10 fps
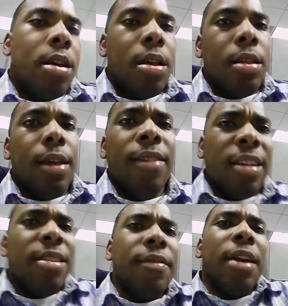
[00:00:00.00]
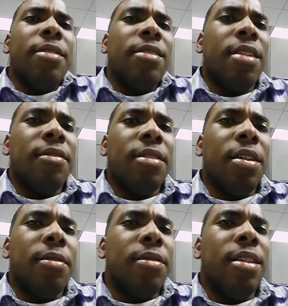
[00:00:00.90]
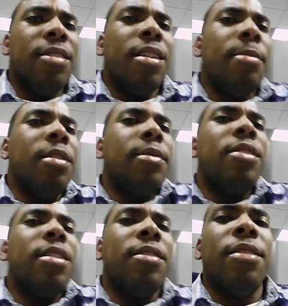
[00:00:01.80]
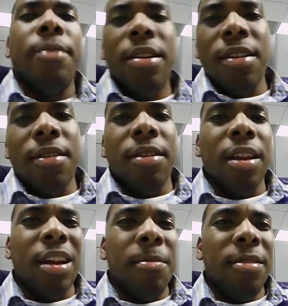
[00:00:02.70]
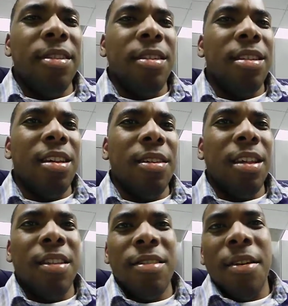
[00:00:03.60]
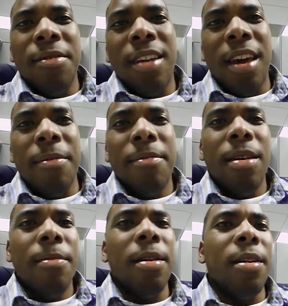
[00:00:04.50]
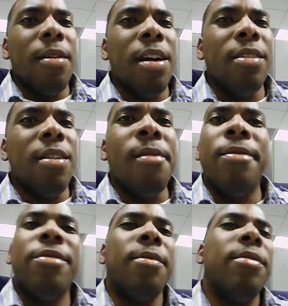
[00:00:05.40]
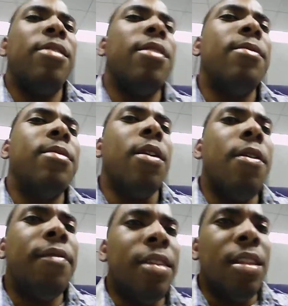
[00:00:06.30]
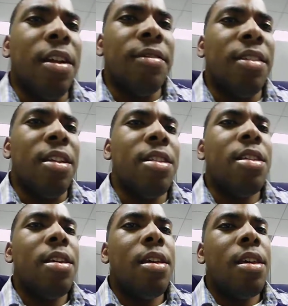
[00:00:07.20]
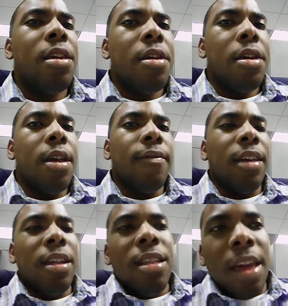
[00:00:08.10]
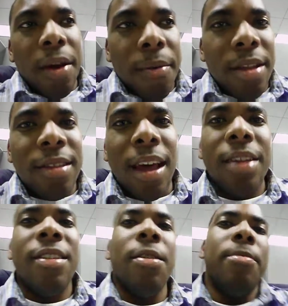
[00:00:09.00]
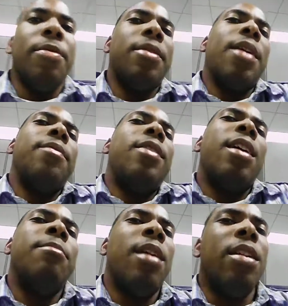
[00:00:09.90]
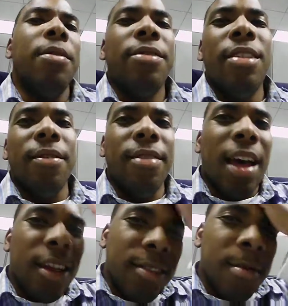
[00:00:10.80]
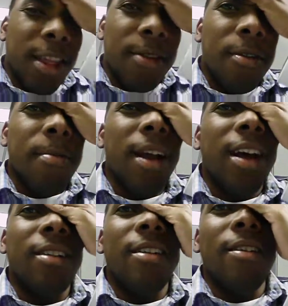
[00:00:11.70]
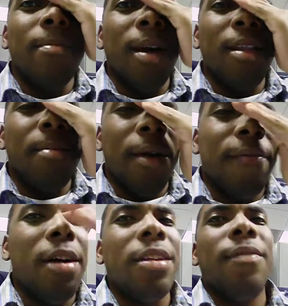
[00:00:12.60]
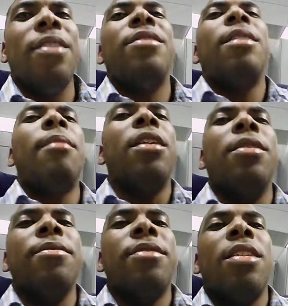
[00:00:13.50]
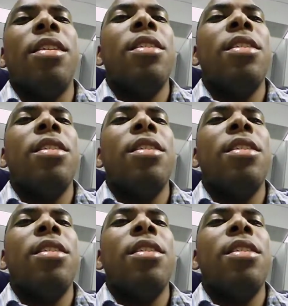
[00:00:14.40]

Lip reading: They have a lot of tough games on the schedule. They go to D.C. to play the Redskins. The Redskins aren't that good, but still, the East Coast game. I don't know. So we'll see. Hopefully the Niners can. If they get 8 wins, actually, it'll be okay with that. But I don't know. We'll see. With Alex Smith at quarterback, I don't know. He might fall on his face again. But I don't know. We'll see.